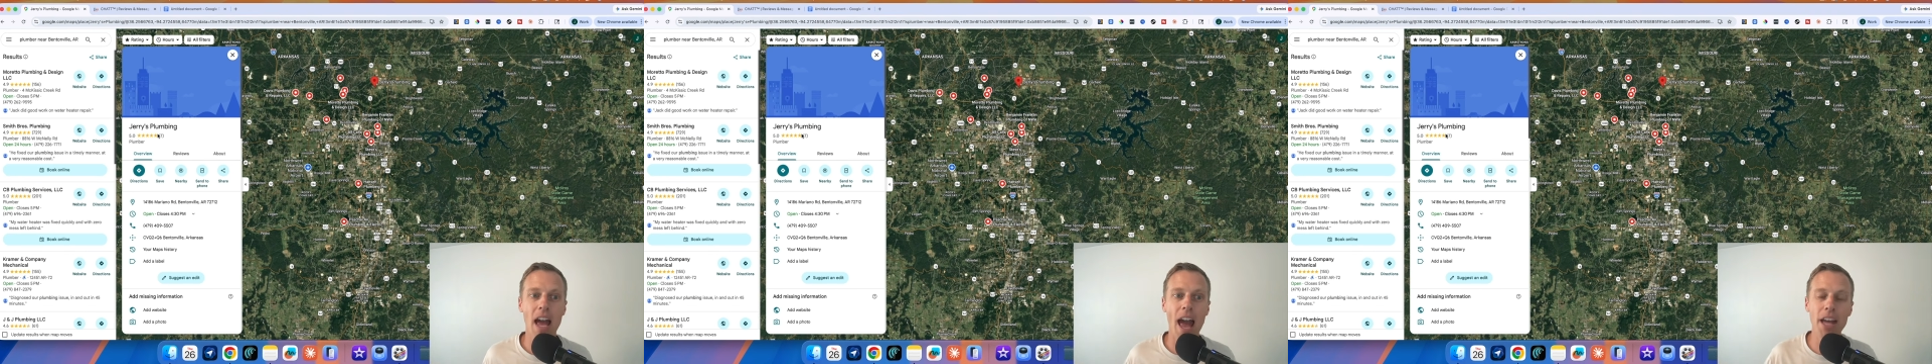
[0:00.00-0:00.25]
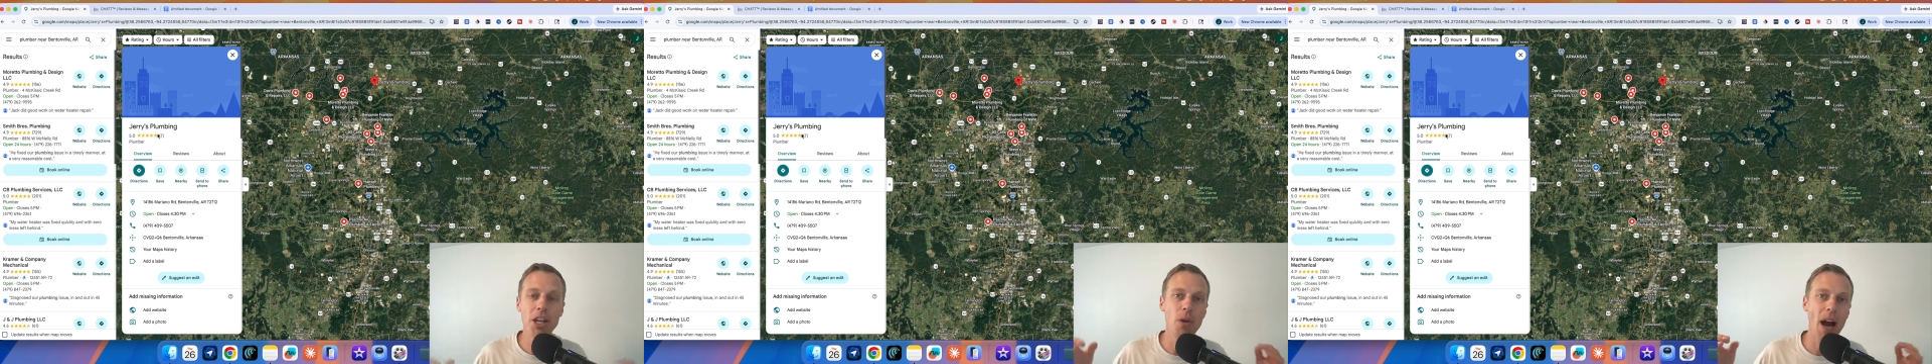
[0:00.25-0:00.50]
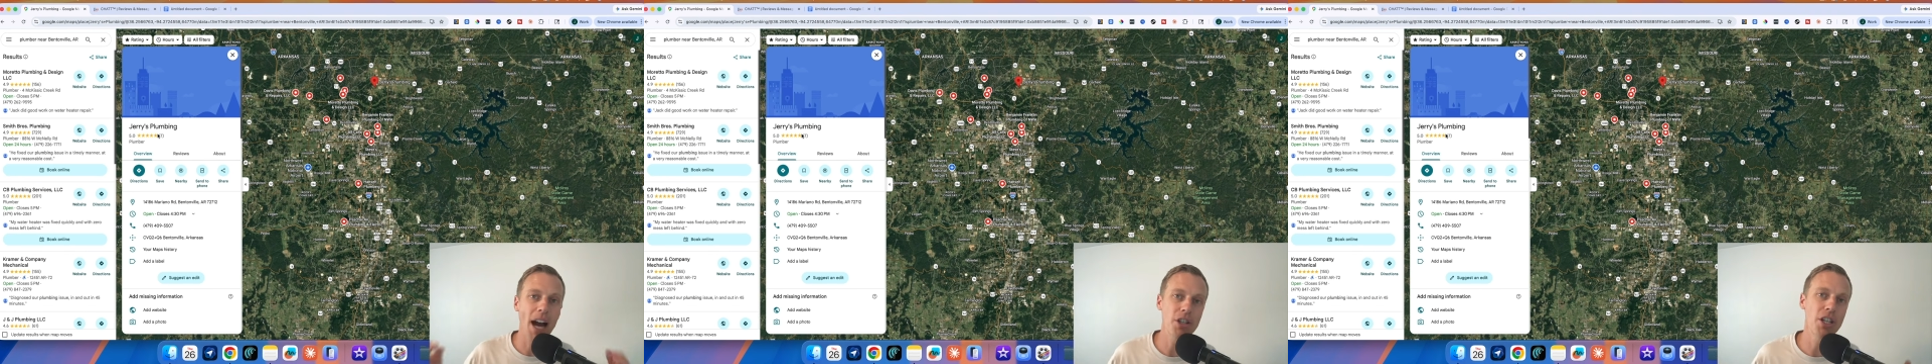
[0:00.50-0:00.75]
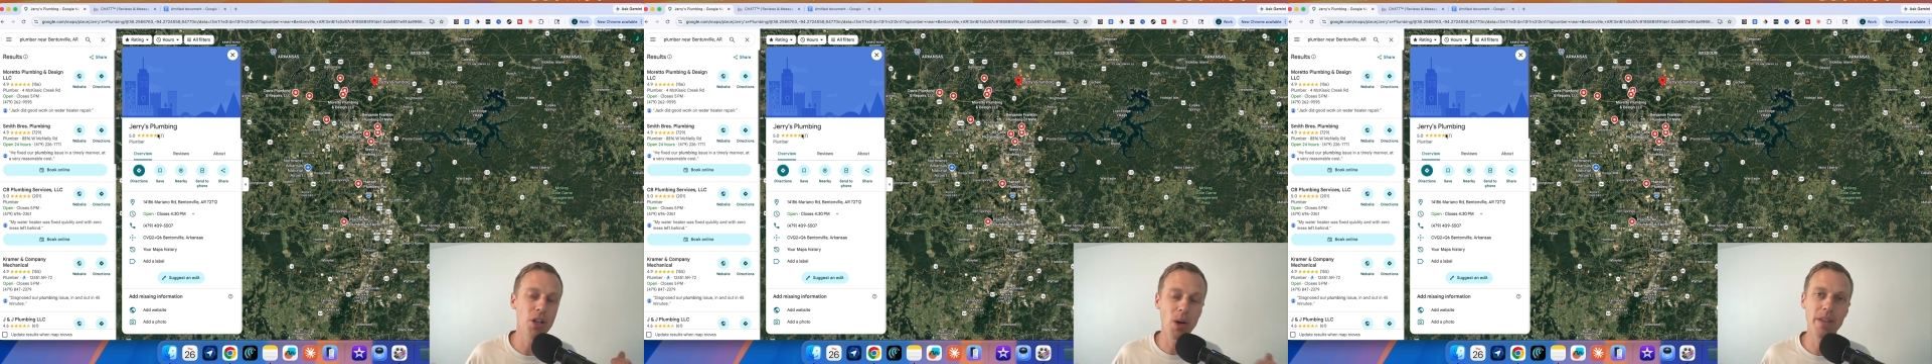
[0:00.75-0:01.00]
And you
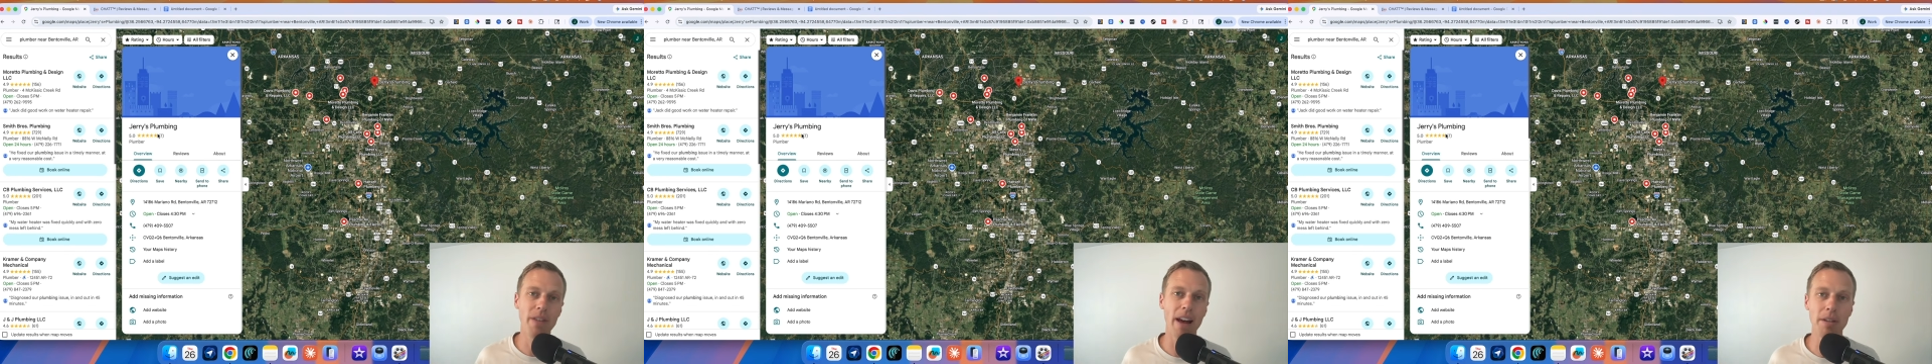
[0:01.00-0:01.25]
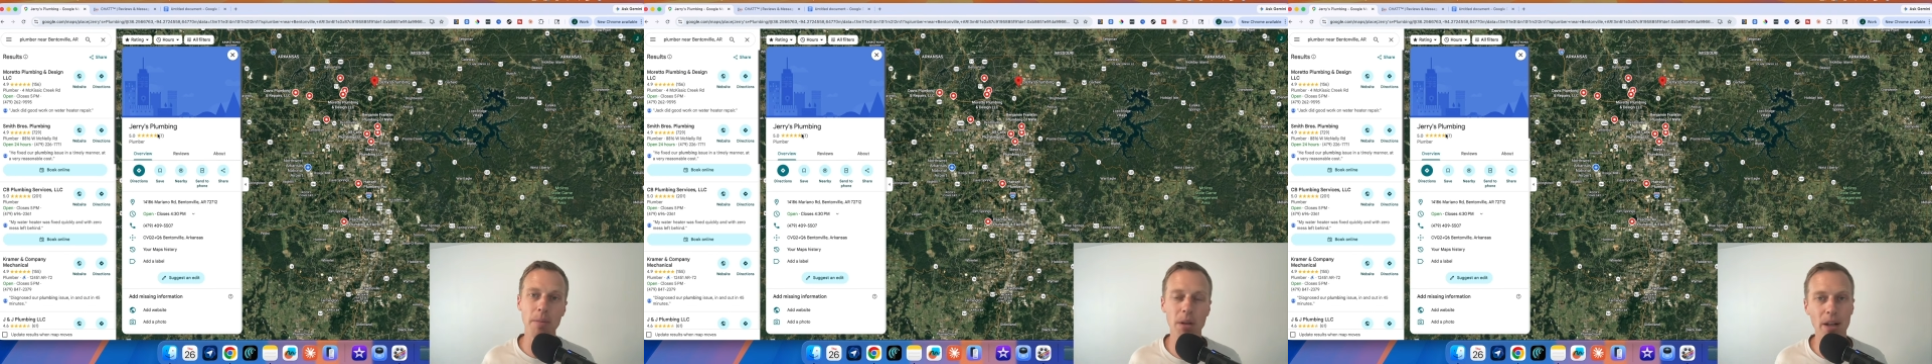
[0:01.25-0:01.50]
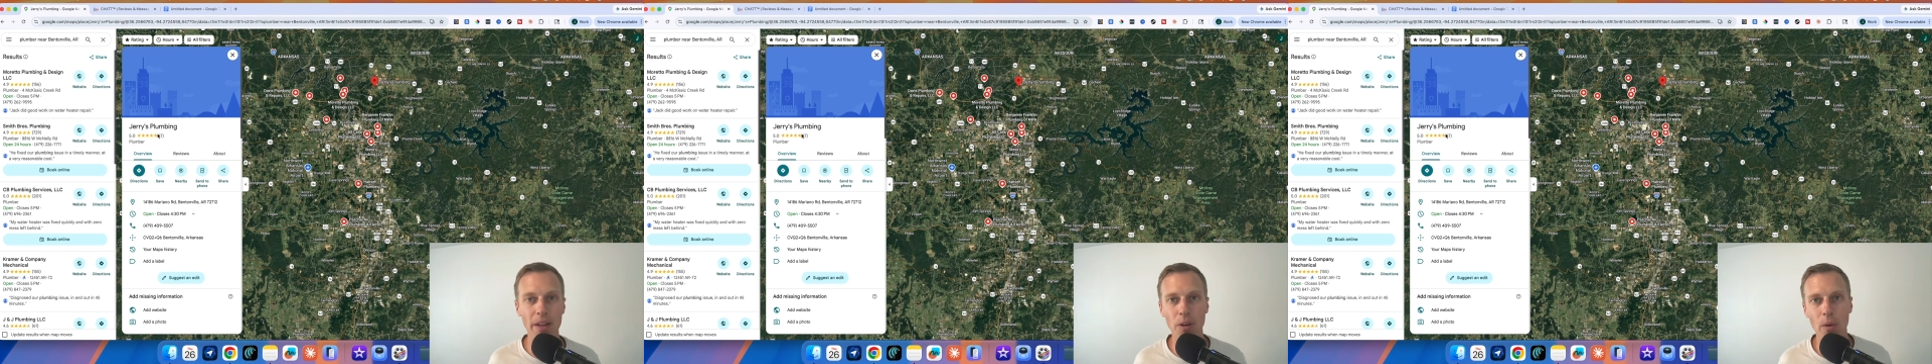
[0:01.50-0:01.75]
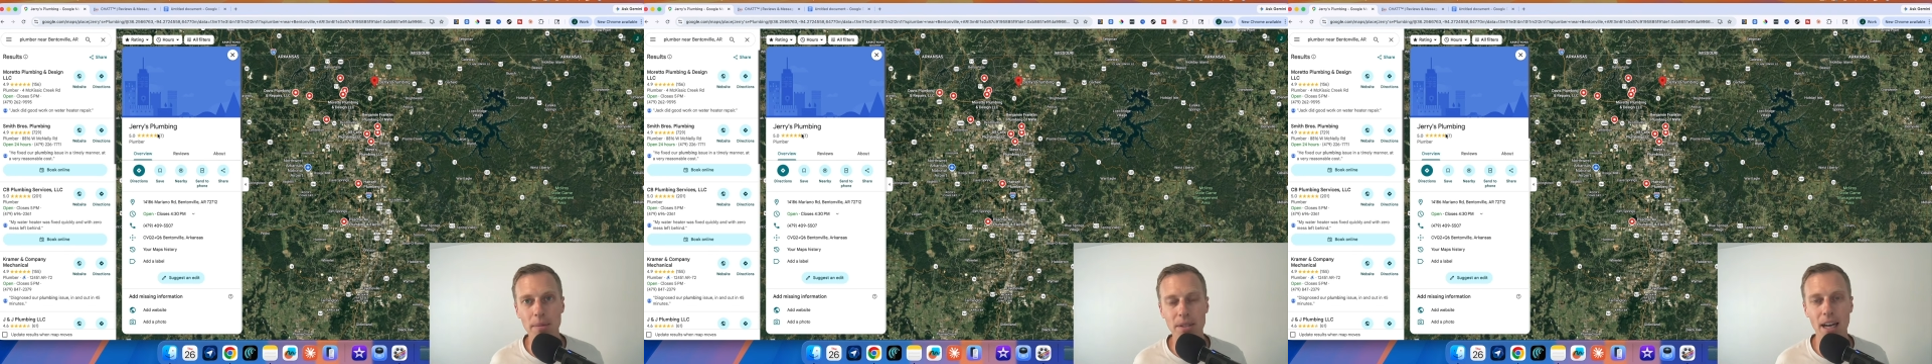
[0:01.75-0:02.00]
actually don't even have to build out the
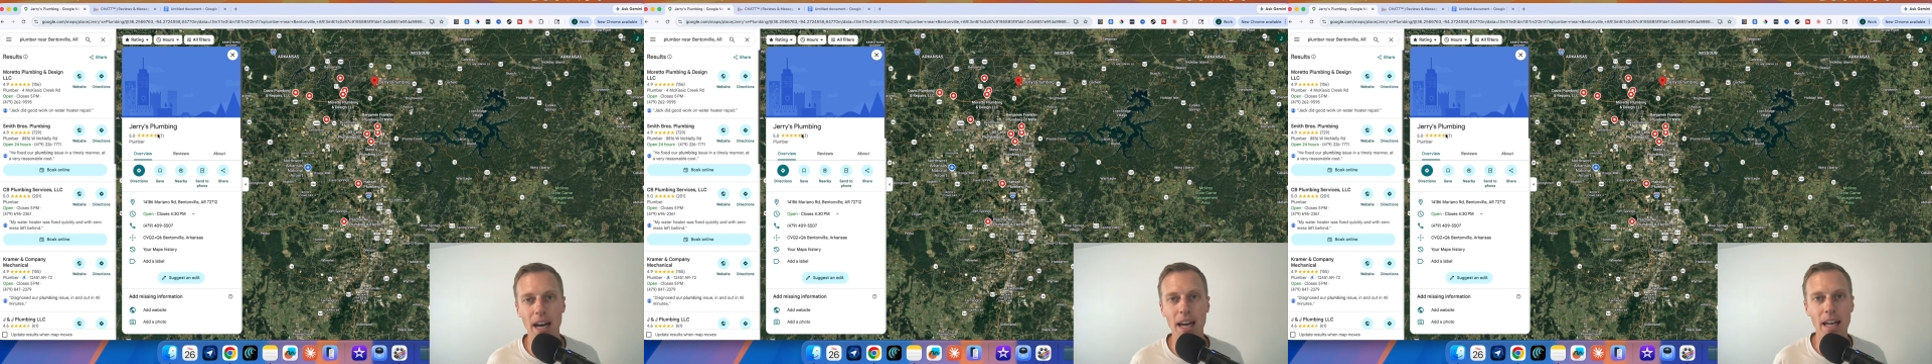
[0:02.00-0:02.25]
website